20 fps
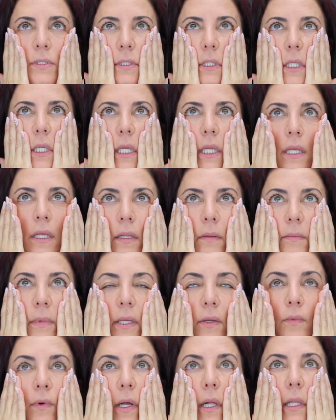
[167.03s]
was going to kill
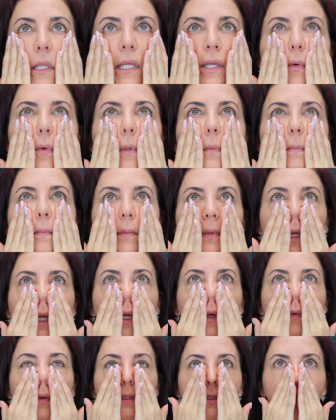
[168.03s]
me. Well, he
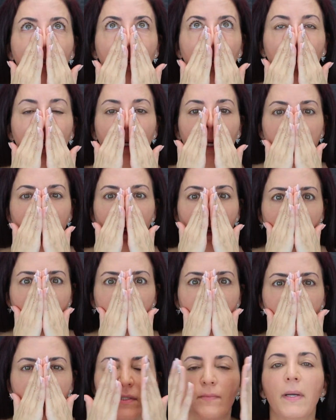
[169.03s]
would,
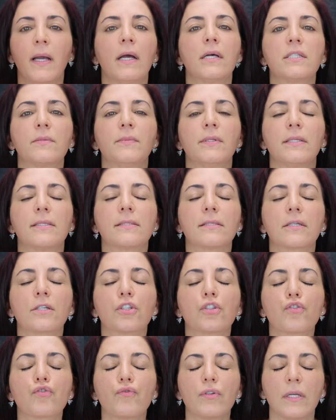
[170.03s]
of course, my husband is
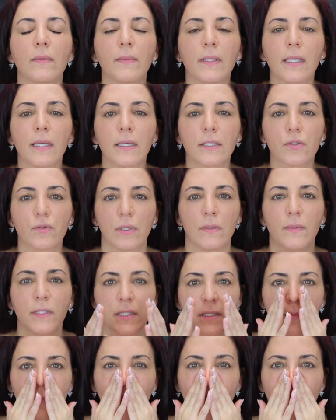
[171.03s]
extremely, extremely
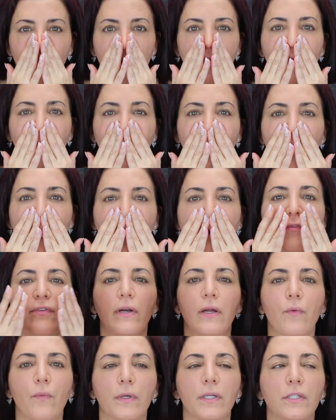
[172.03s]
supportive.
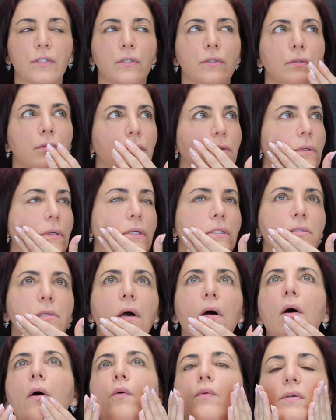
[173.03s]
Whatever I want to do,
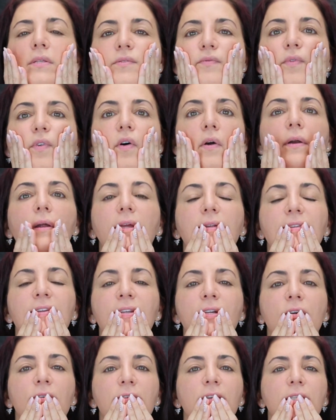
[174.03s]
he's always for it.
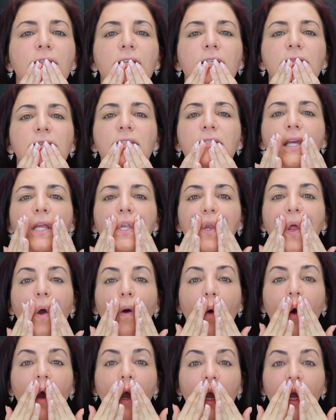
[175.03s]
You know, he doesn't say
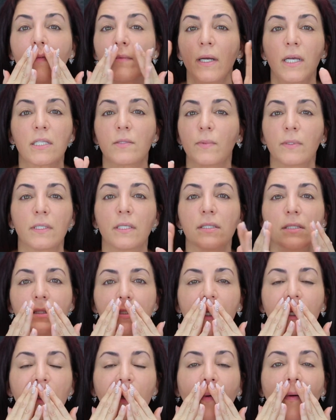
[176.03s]
no. My husband doesn't
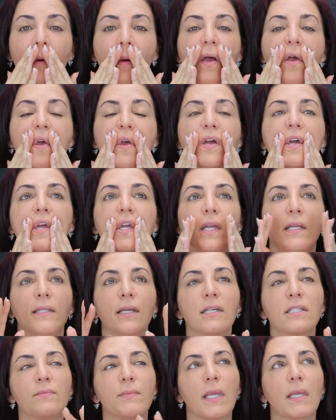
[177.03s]
say no. He
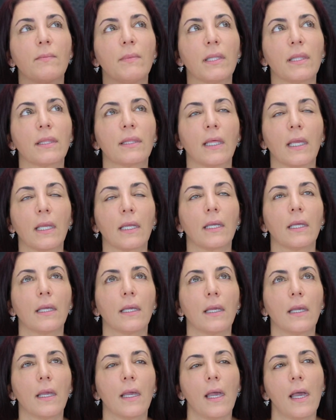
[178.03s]
does make me think
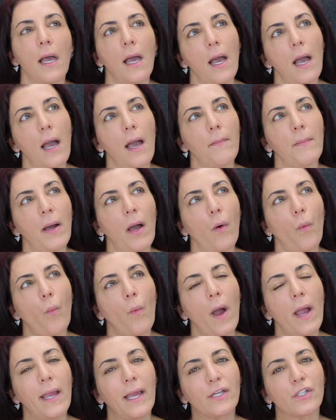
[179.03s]
about
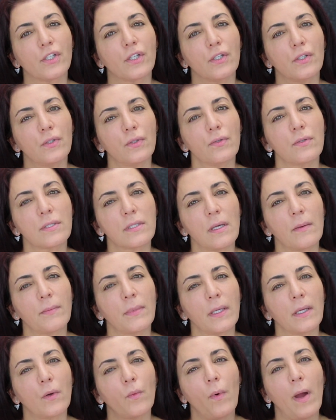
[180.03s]
why I shouldn't do
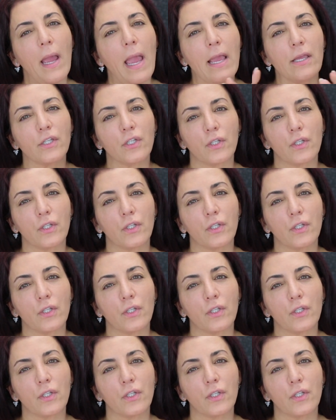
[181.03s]
something and why I